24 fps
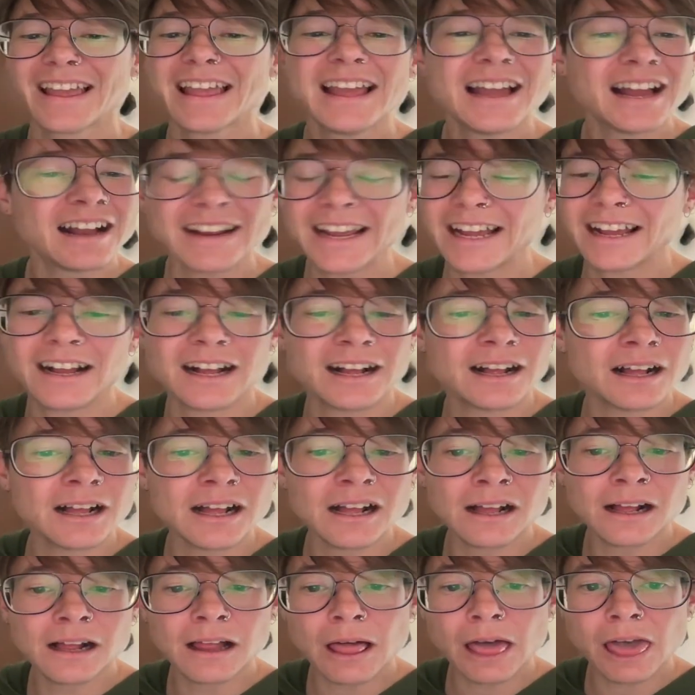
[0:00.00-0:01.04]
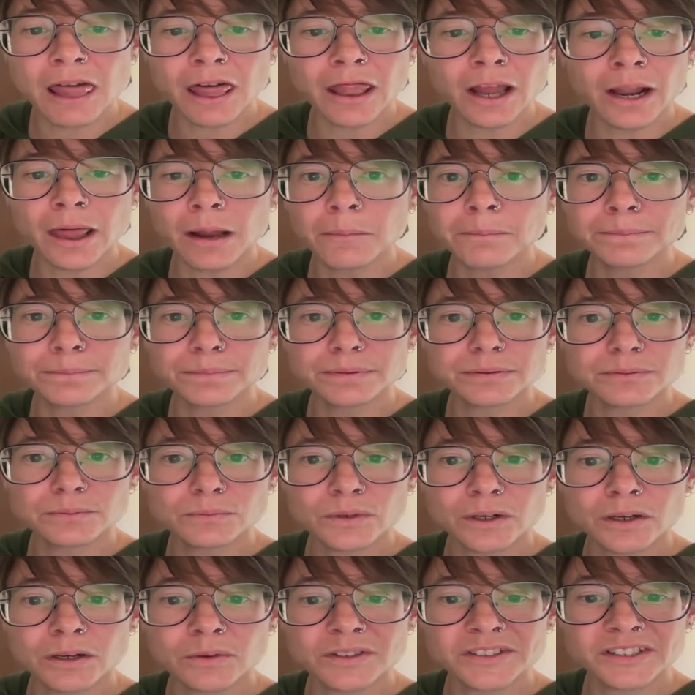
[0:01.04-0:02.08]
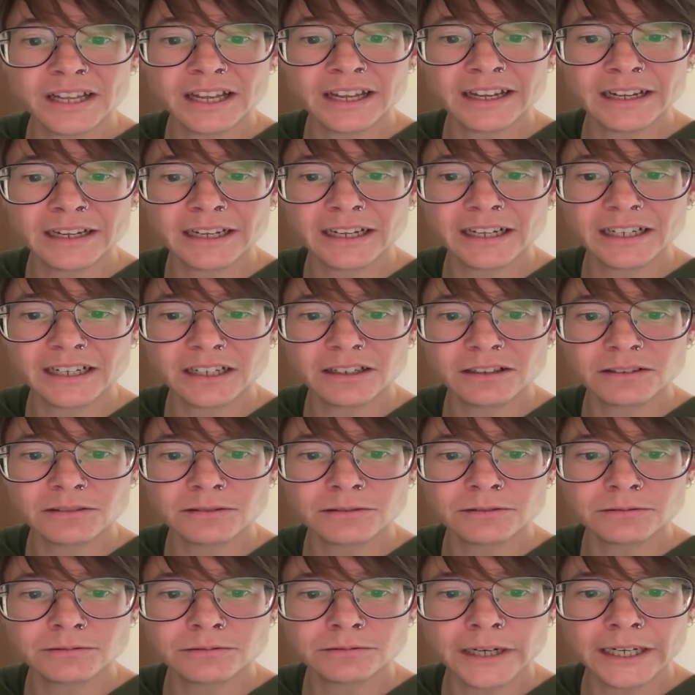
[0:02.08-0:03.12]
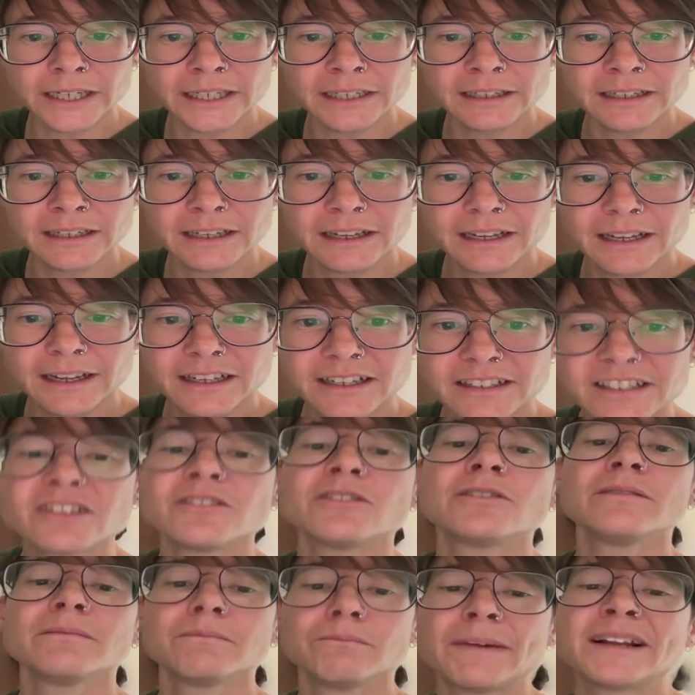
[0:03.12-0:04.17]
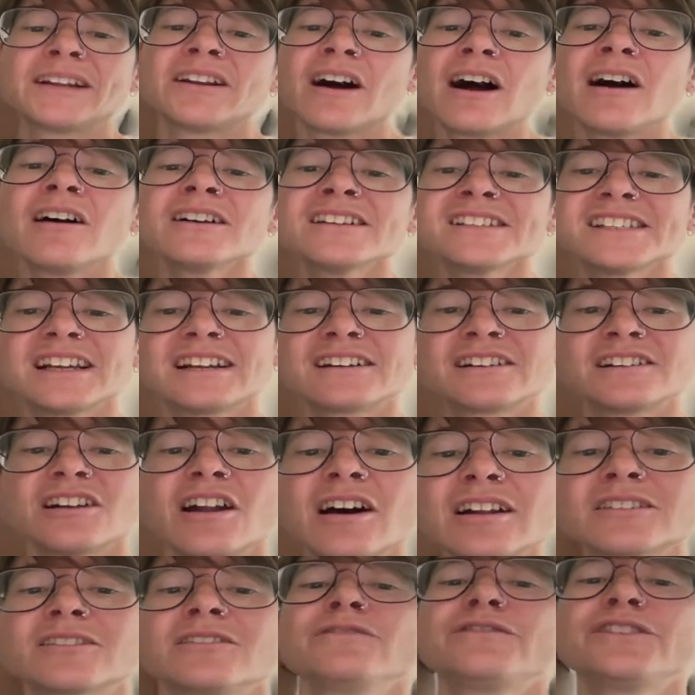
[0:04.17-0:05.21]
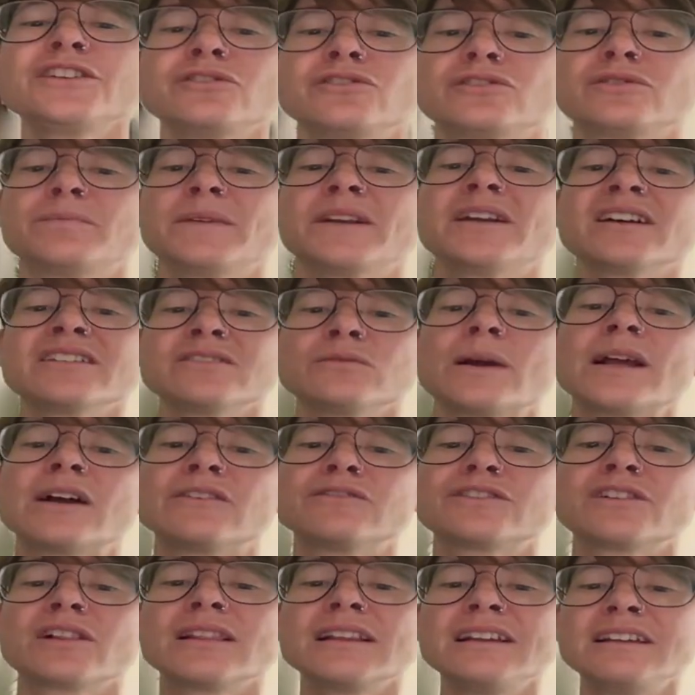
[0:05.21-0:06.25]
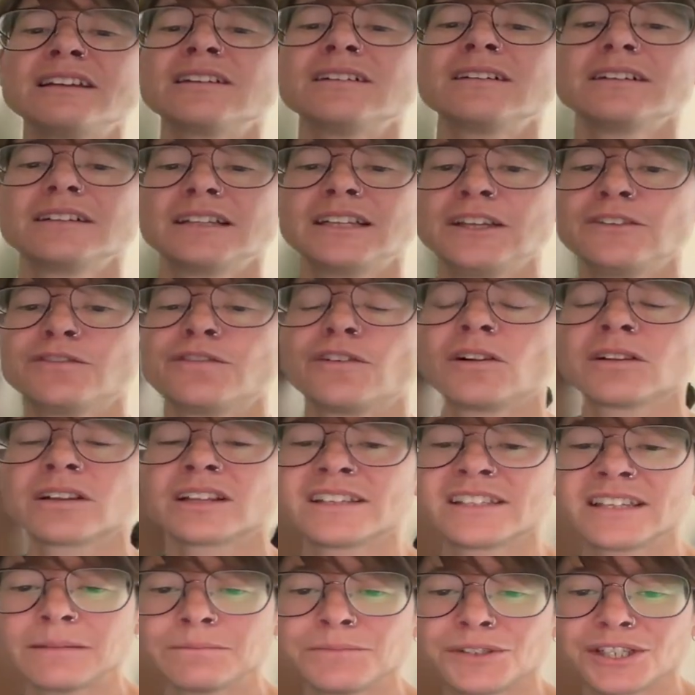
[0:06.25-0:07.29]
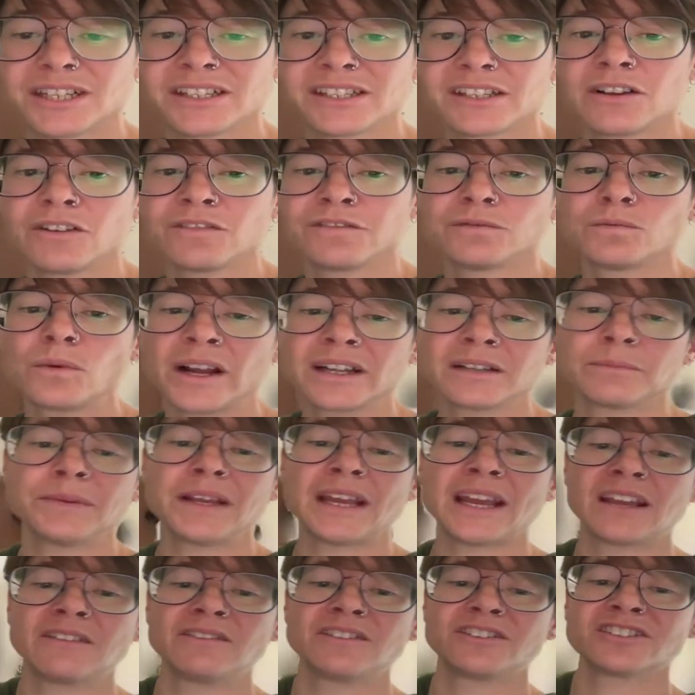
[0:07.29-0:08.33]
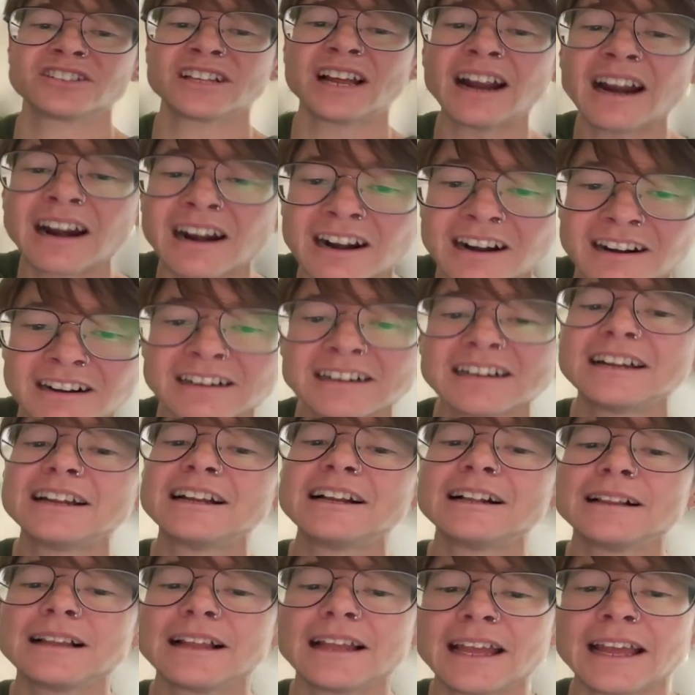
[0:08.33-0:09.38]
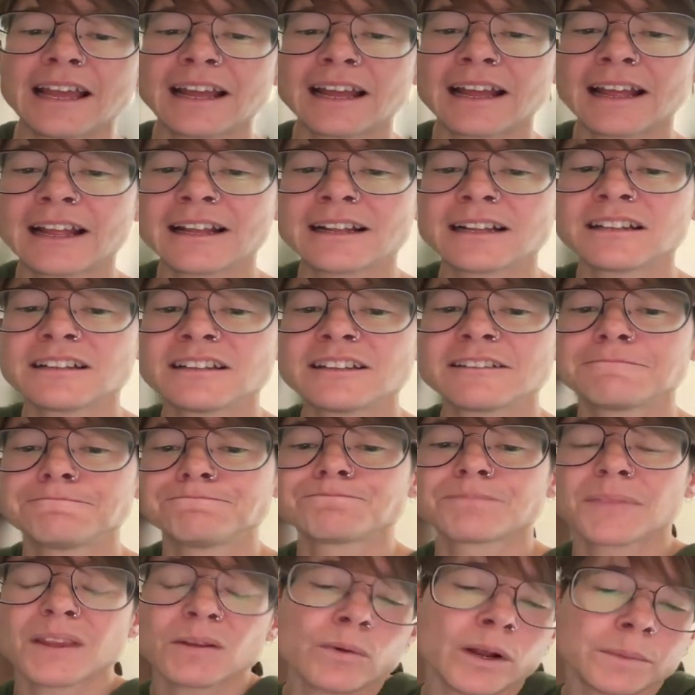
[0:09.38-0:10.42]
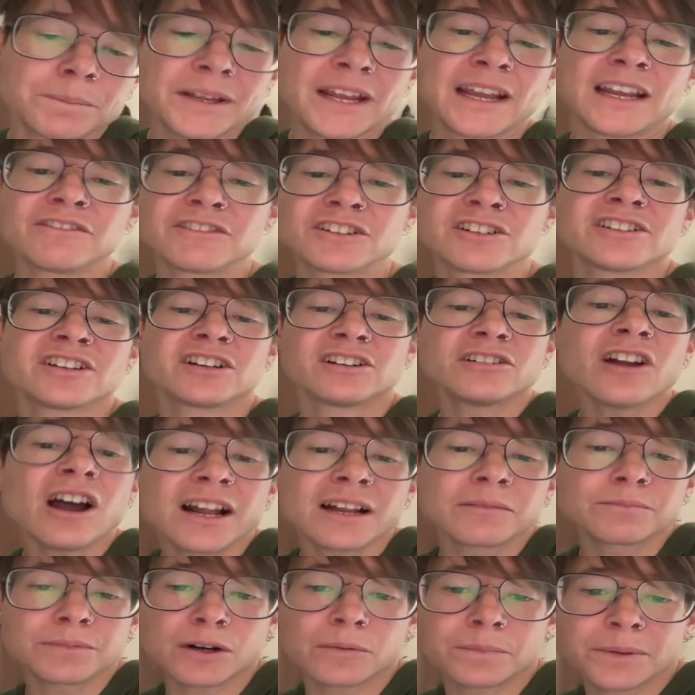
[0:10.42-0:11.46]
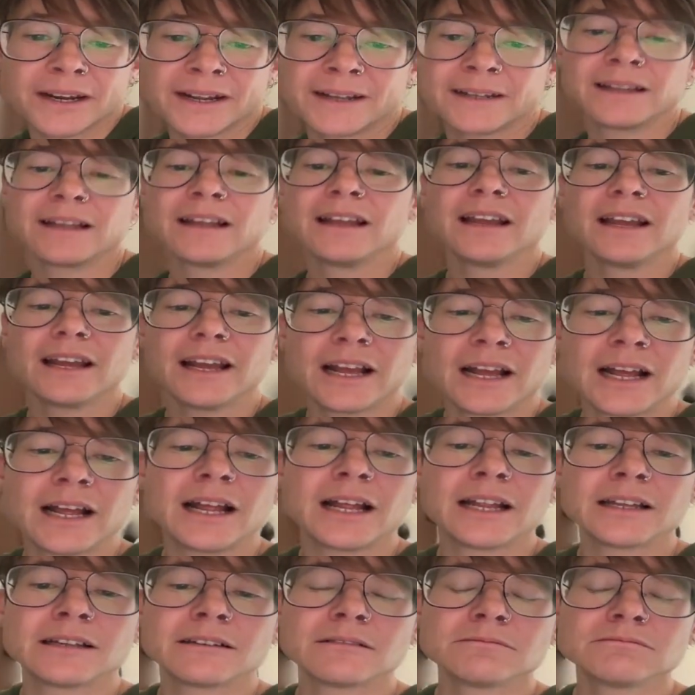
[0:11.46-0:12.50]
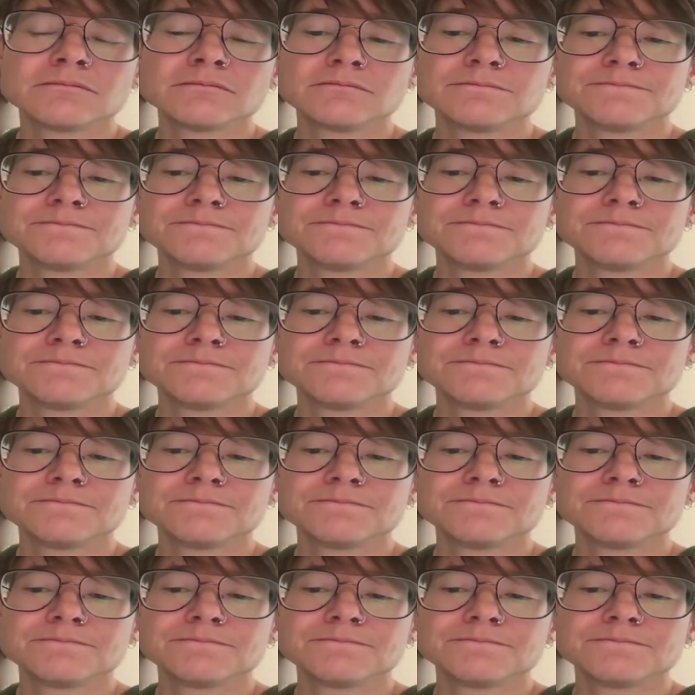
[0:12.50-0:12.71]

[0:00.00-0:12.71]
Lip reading: Okay, where was I going? So my dogs are not confused because we have clear default assumptions of what behaviors are and what behaviors are not appropriate and